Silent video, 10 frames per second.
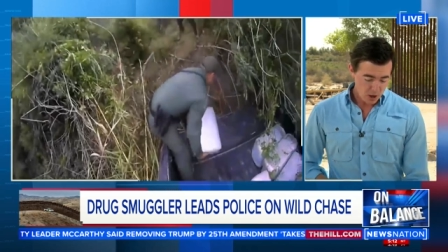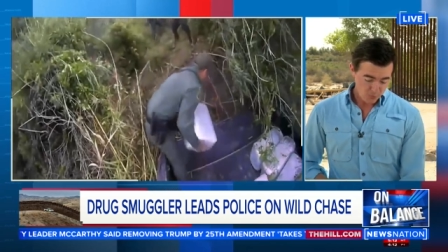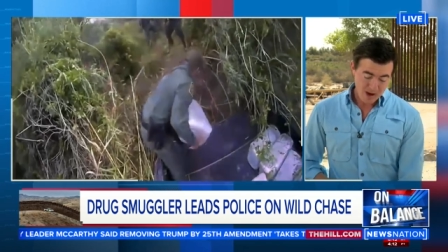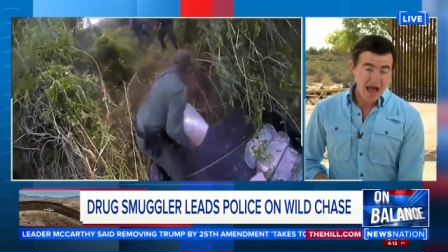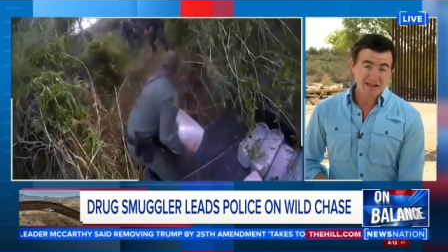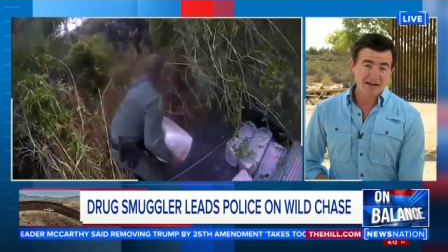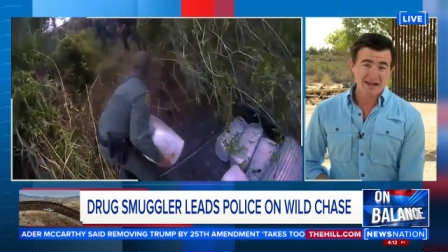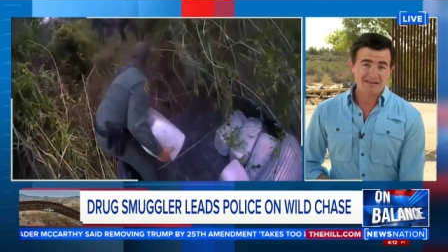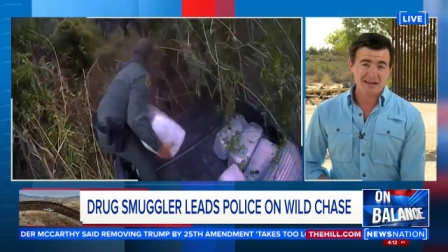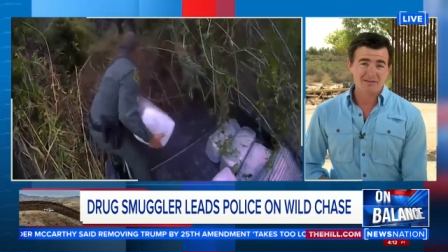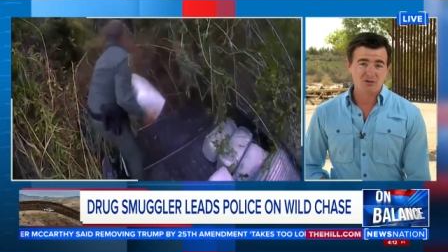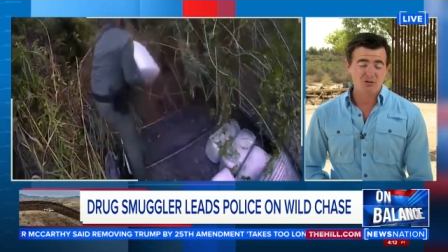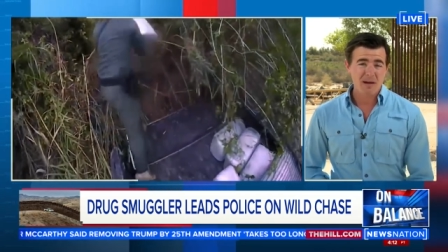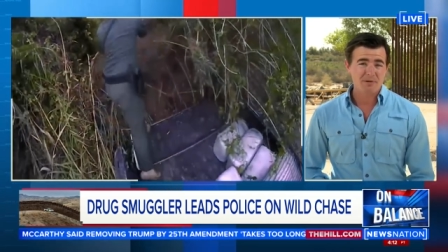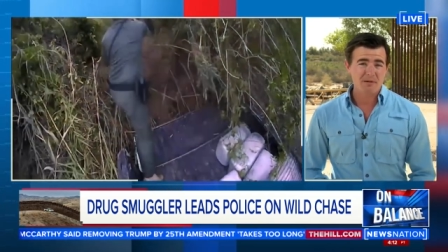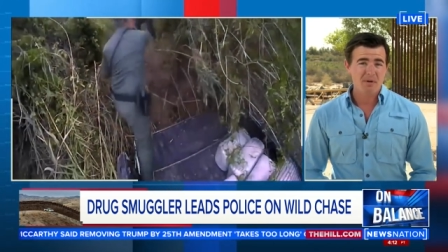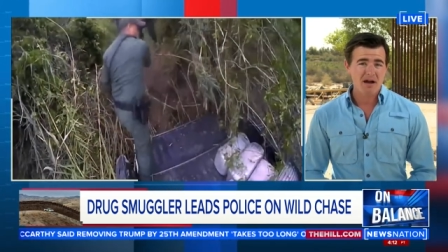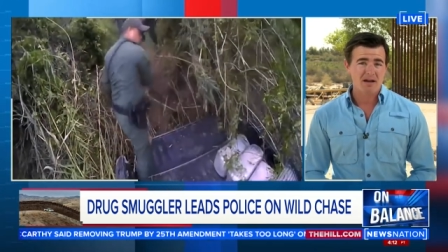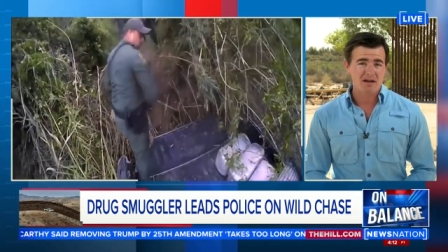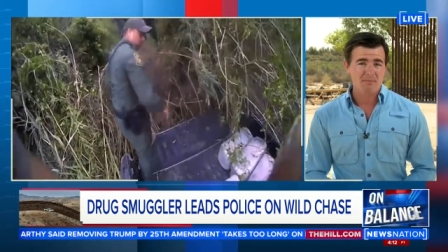The reality is it's a drop in the
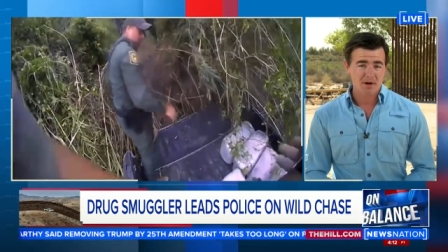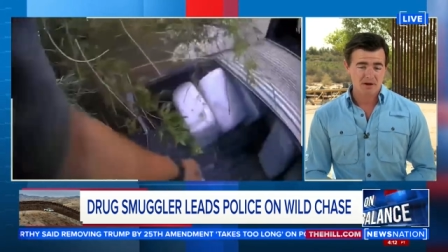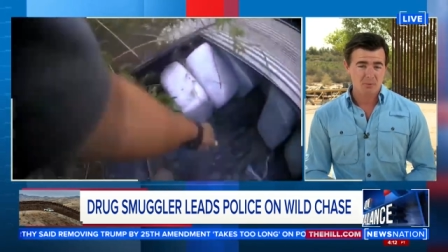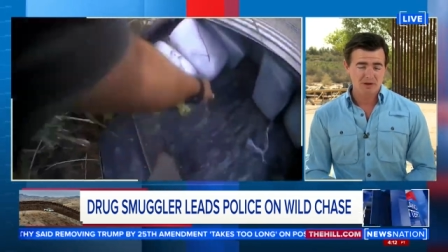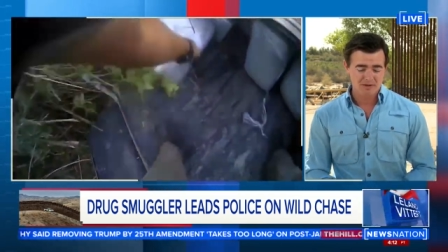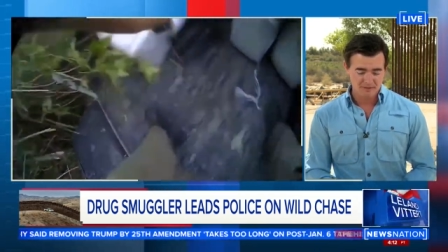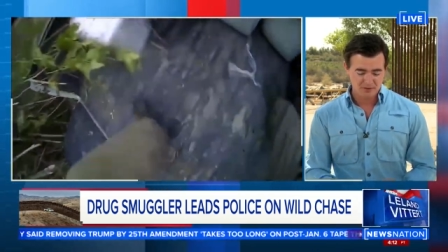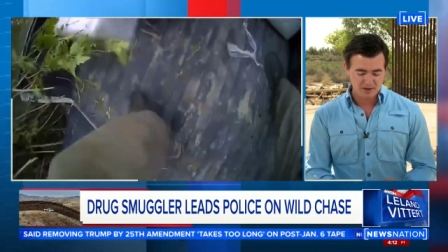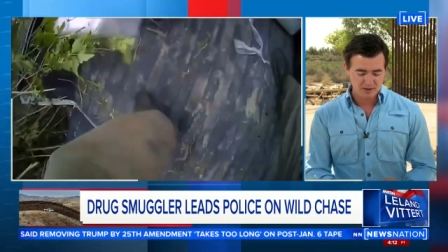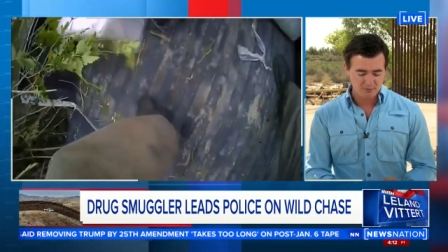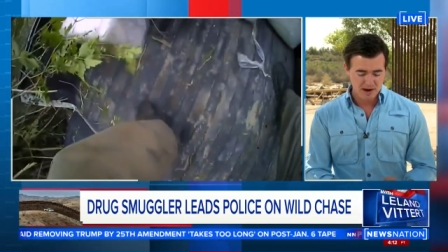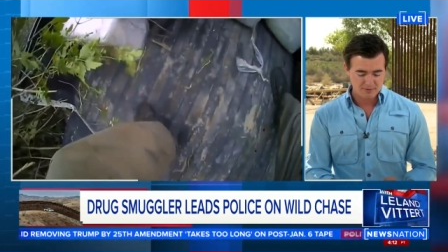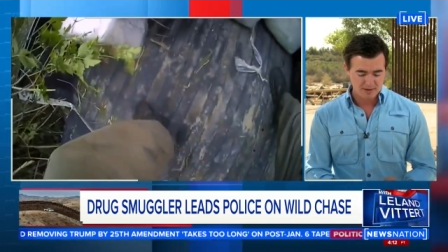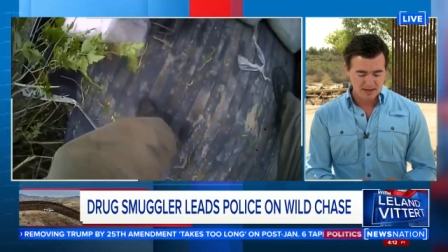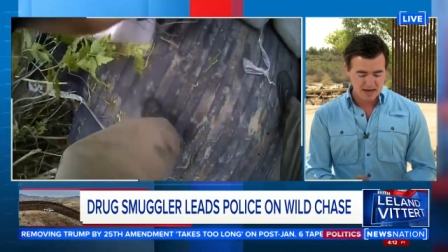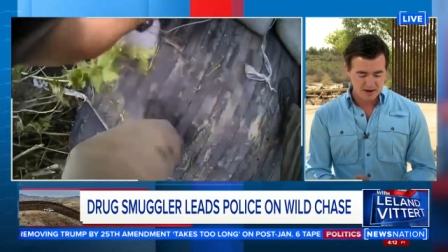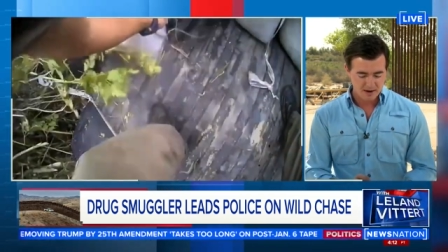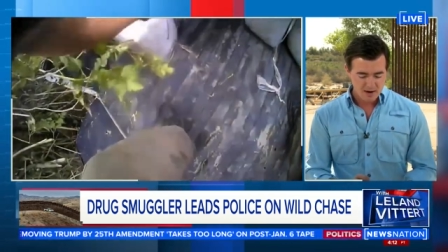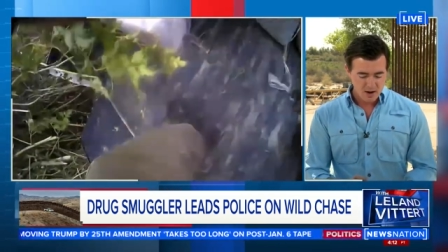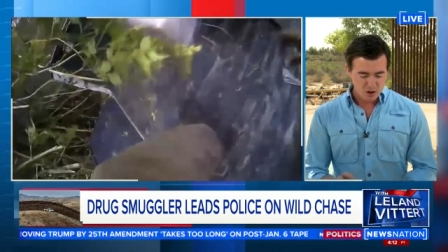bucket compared to what they've seen throughout the
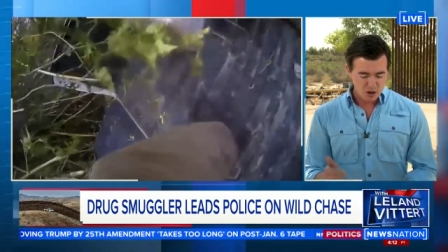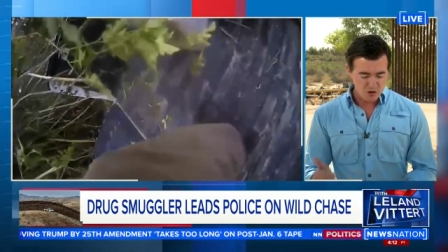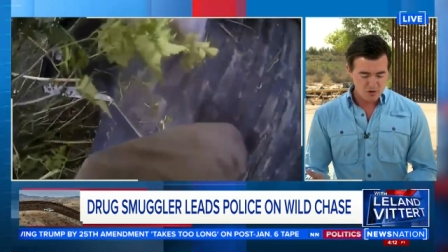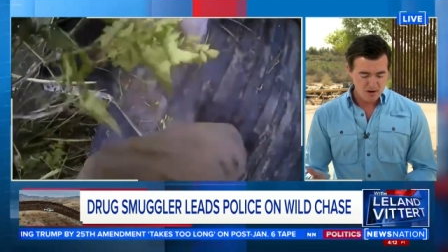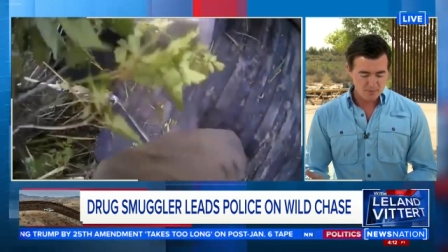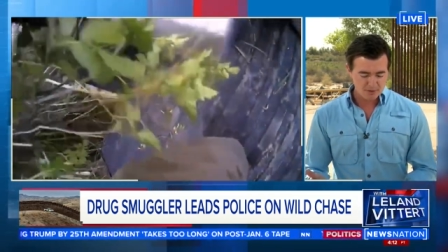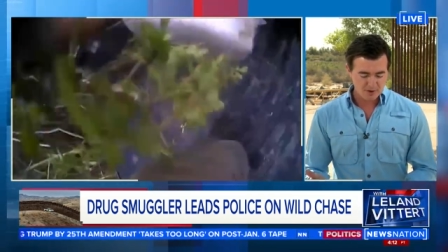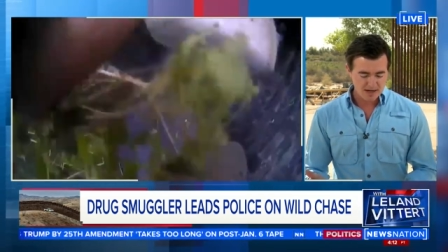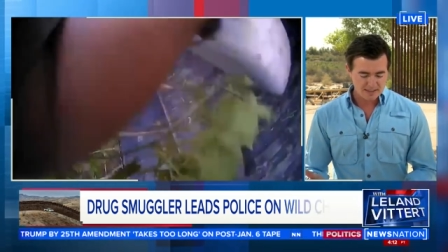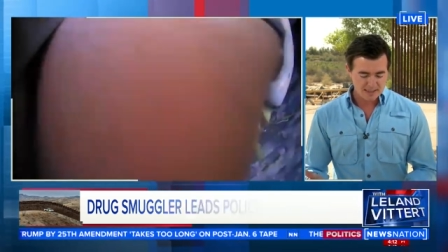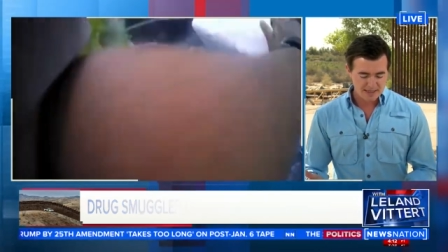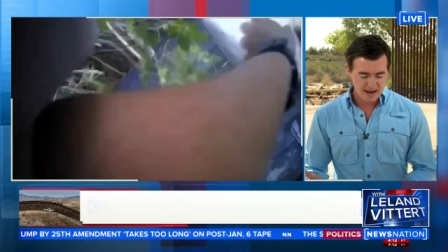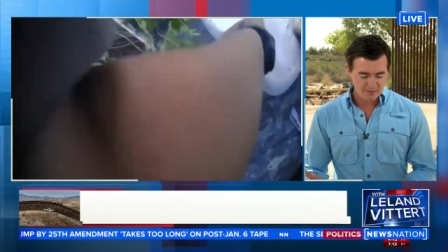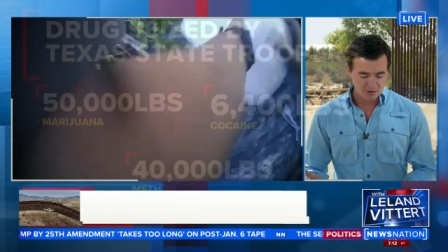year. New numbers are in today, which